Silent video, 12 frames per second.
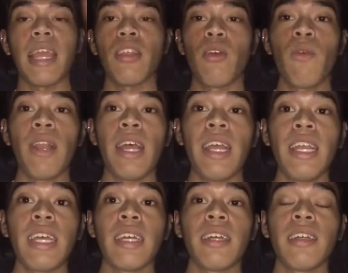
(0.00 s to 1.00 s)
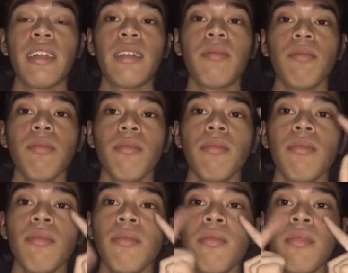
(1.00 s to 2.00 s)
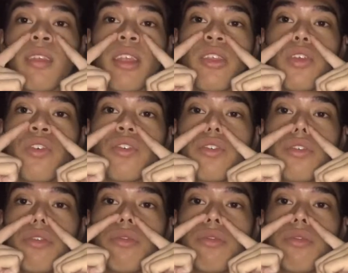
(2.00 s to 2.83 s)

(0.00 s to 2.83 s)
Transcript: eto wala na. Yung